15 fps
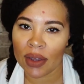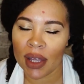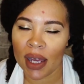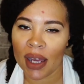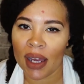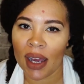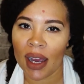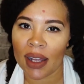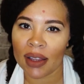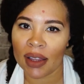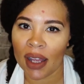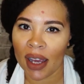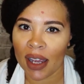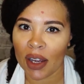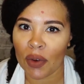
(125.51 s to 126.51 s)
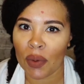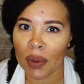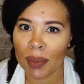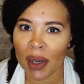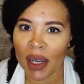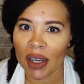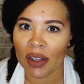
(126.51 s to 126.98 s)
that I like
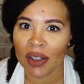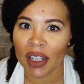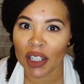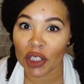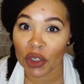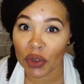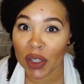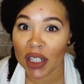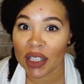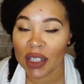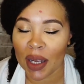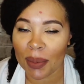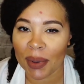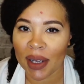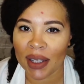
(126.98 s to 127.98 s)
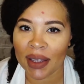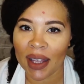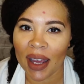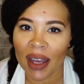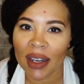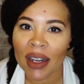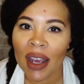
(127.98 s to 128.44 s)
when my hair like shrinks up like
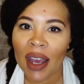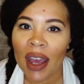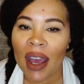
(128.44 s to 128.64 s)
that.